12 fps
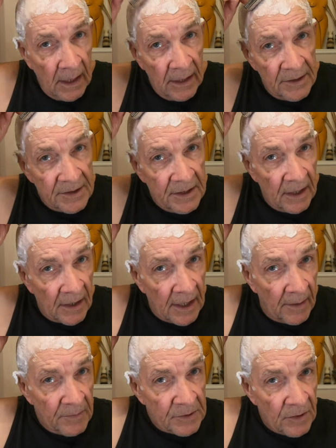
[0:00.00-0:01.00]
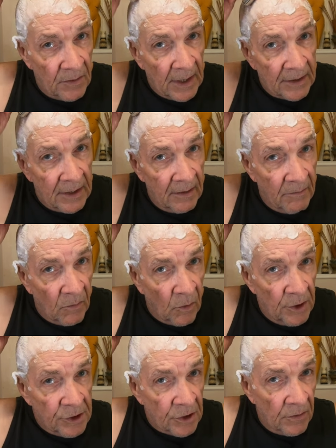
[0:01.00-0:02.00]
and seal it up so that the
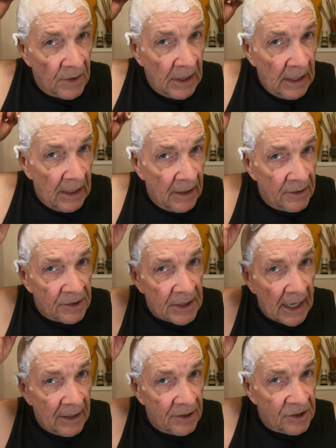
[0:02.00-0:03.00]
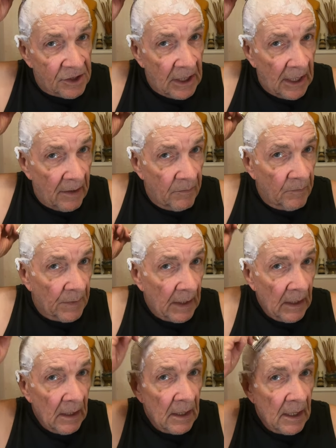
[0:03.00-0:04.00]
moisture and the heat inside the steam
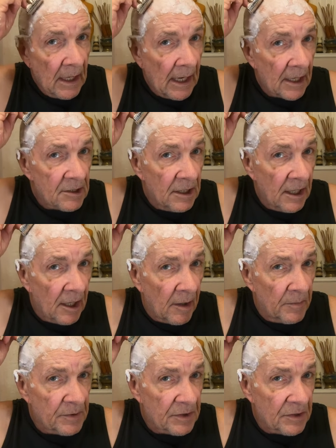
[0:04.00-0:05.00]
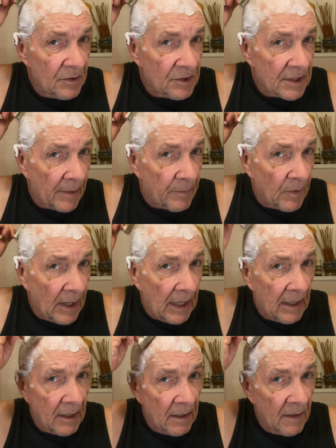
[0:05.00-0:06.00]
actually helps to
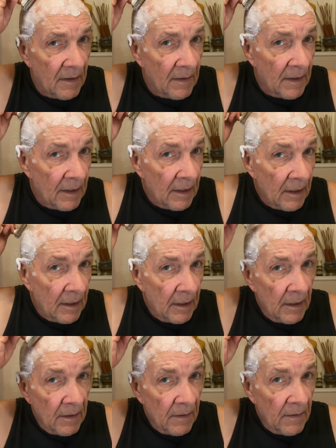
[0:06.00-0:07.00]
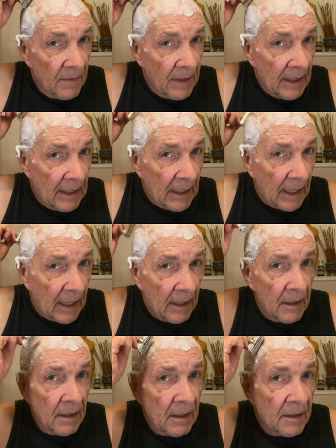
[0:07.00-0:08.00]
separate the uh,
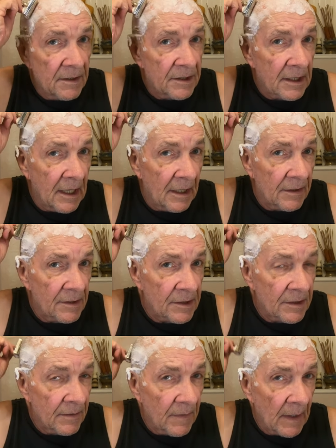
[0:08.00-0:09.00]
skins.